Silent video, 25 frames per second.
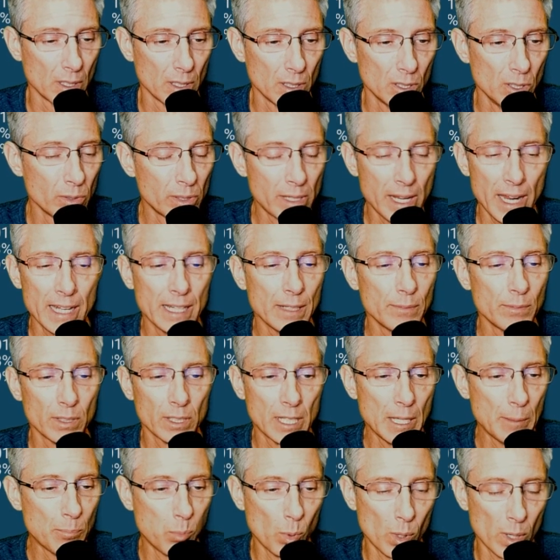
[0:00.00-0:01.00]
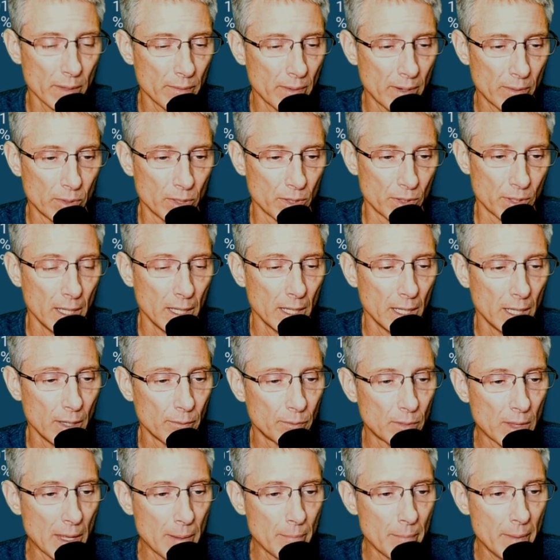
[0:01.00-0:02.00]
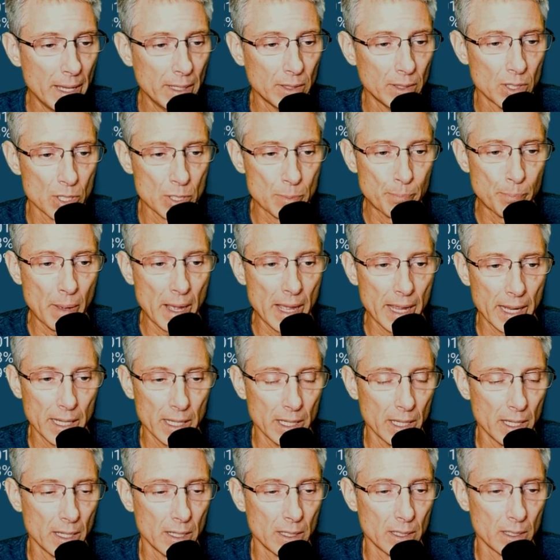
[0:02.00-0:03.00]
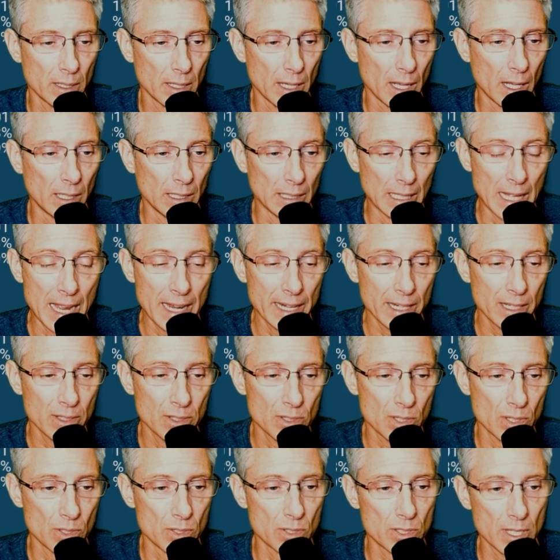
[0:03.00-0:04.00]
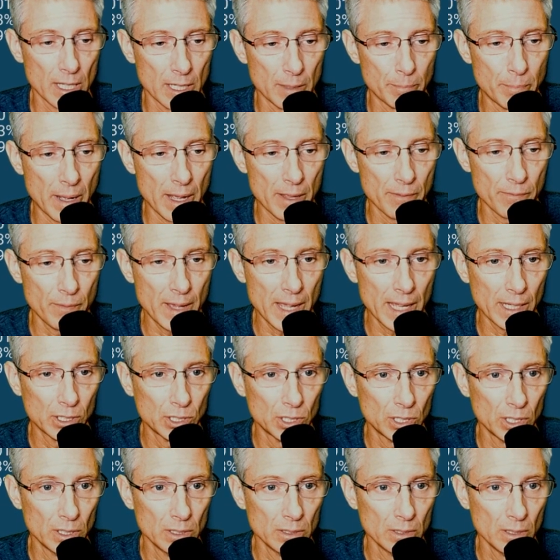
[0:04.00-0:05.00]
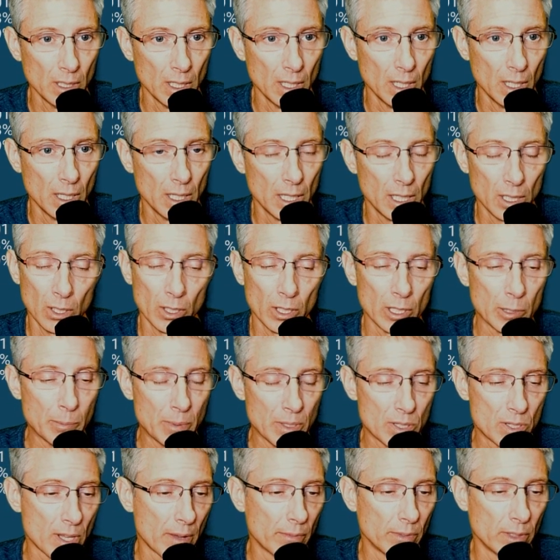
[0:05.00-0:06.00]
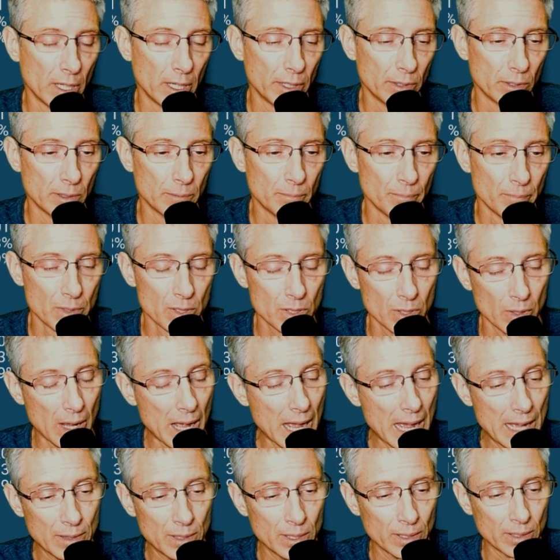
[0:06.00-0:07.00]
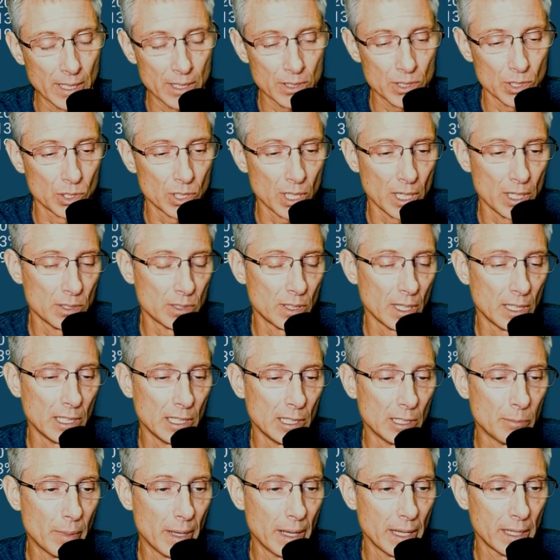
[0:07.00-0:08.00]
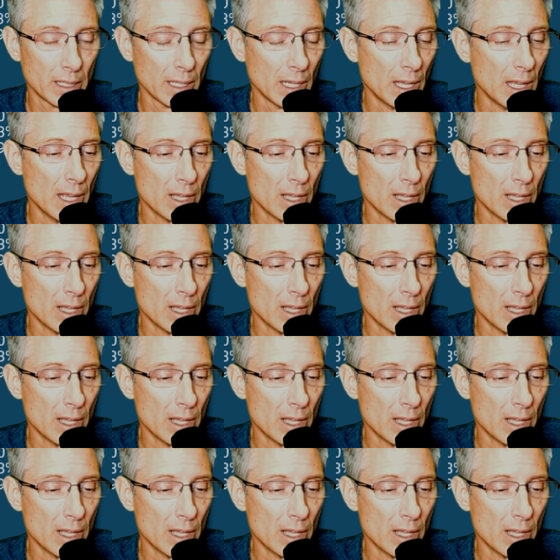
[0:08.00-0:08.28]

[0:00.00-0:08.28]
You can't even keep one of everything. If they made this by alliance instead of by faction, it'd only be 700. So I think that's a change they need to make.